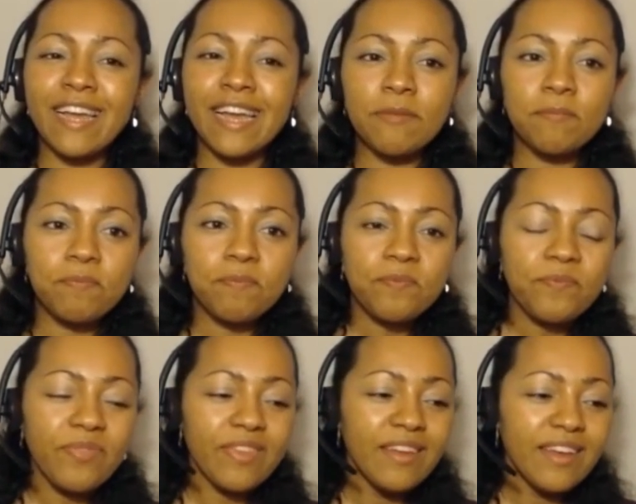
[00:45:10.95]
I
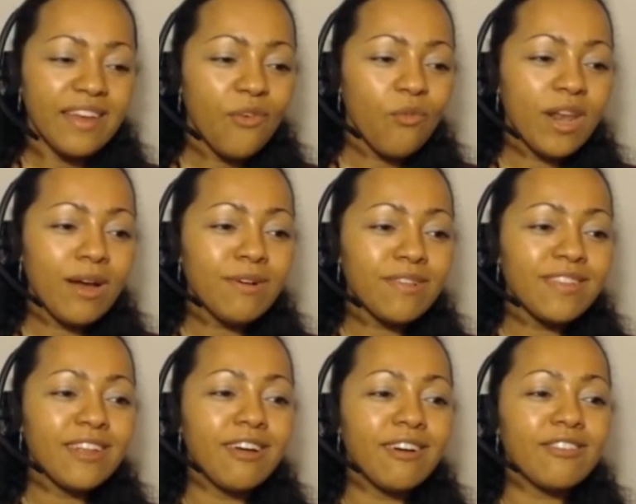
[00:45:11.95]
When I was in
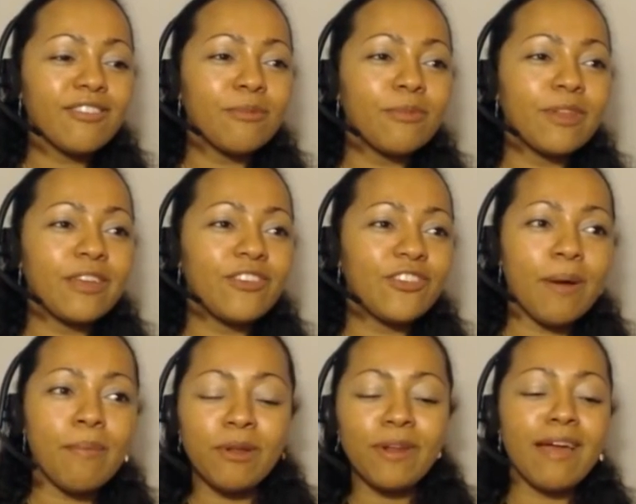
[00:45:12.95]
a long-term relationship,
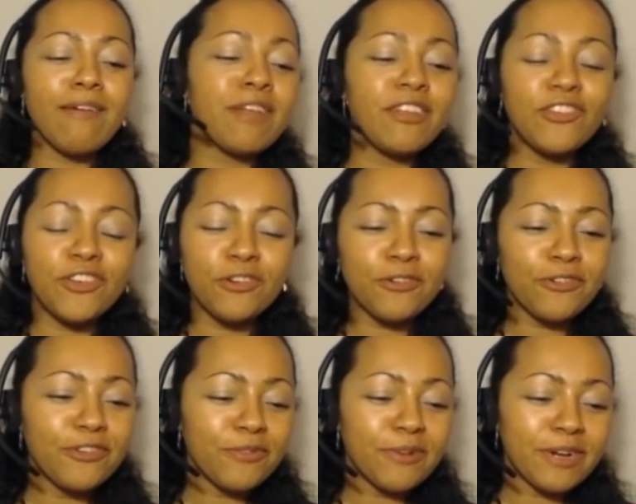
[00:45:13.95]
I don't have any children,